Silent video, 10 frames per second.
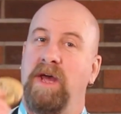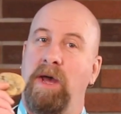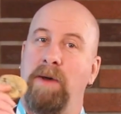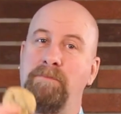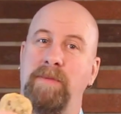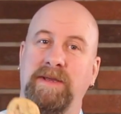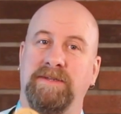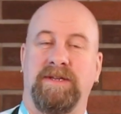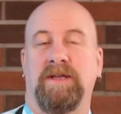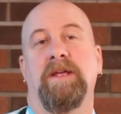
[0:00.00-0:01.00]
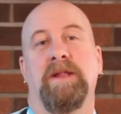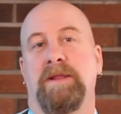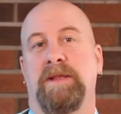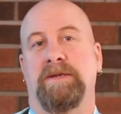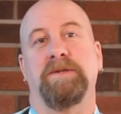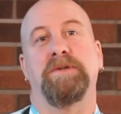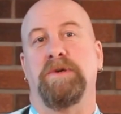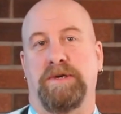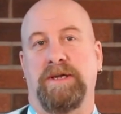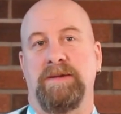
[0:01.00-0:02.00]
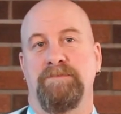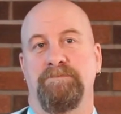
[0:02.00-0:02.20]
amazing little cookie.